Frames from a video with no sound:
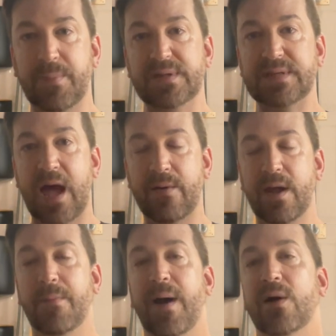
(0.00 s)
and down
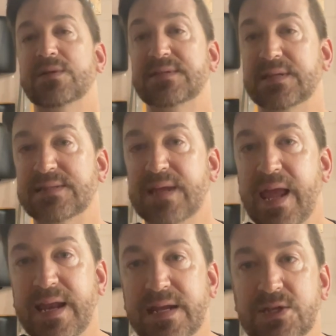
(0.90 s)
about 6 to
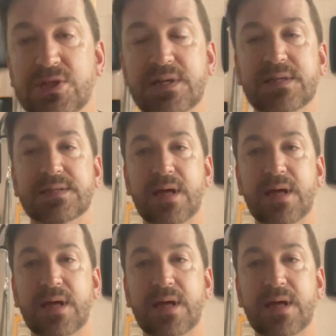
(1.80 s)
8 inches.